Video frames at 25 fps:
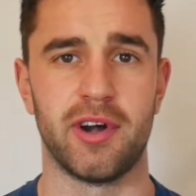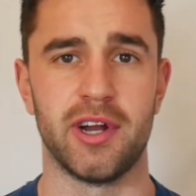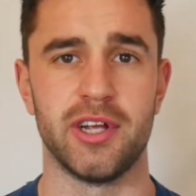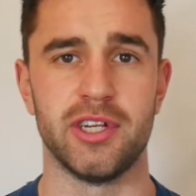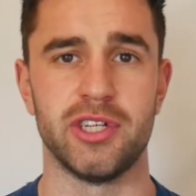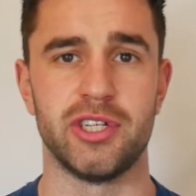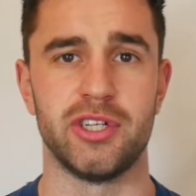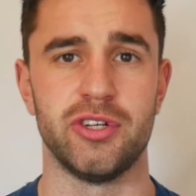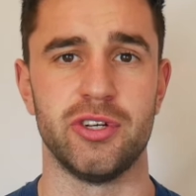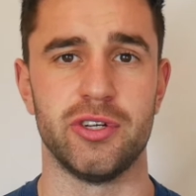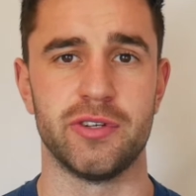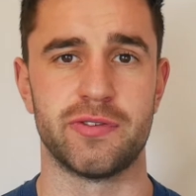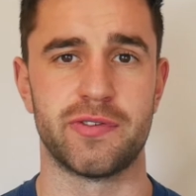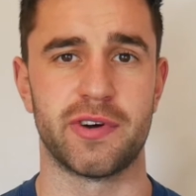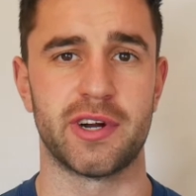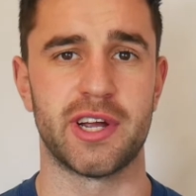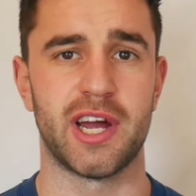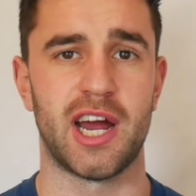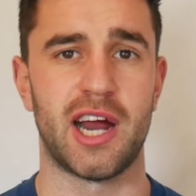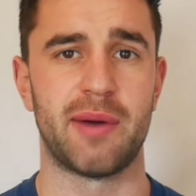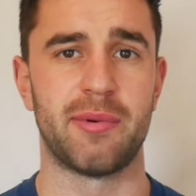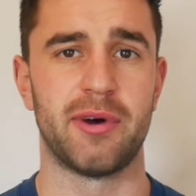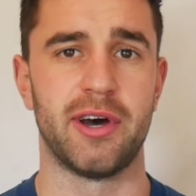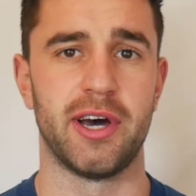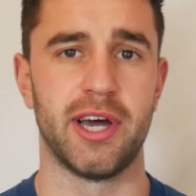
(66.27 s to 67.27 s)
is used for
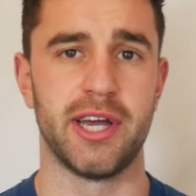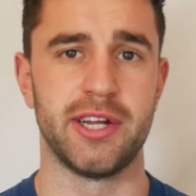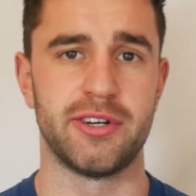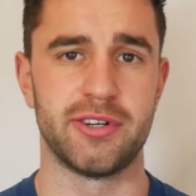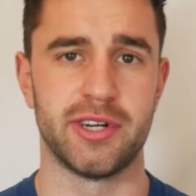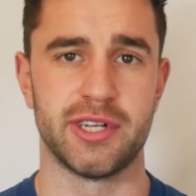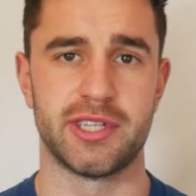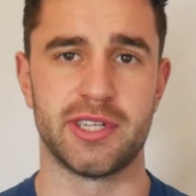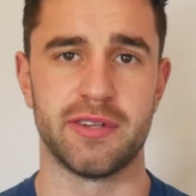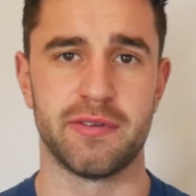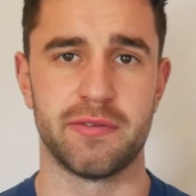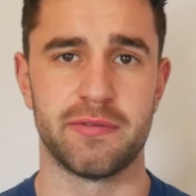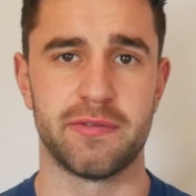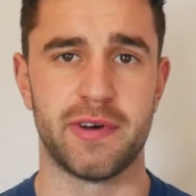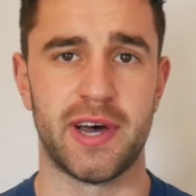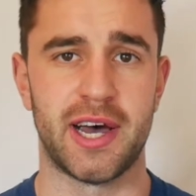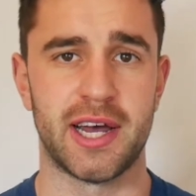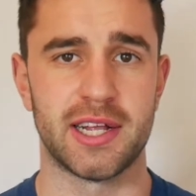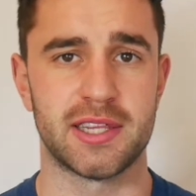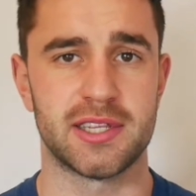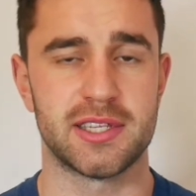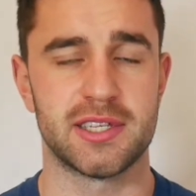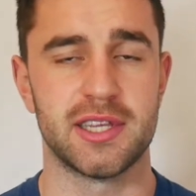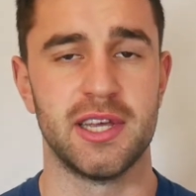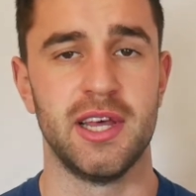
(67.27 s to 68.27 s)
carbohydrates and
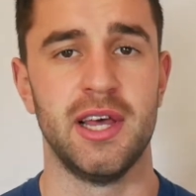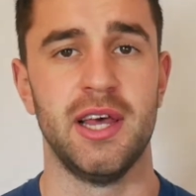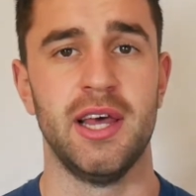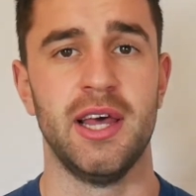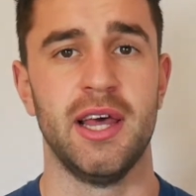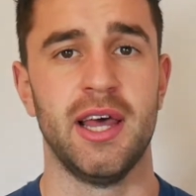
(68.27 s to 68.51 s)
fats.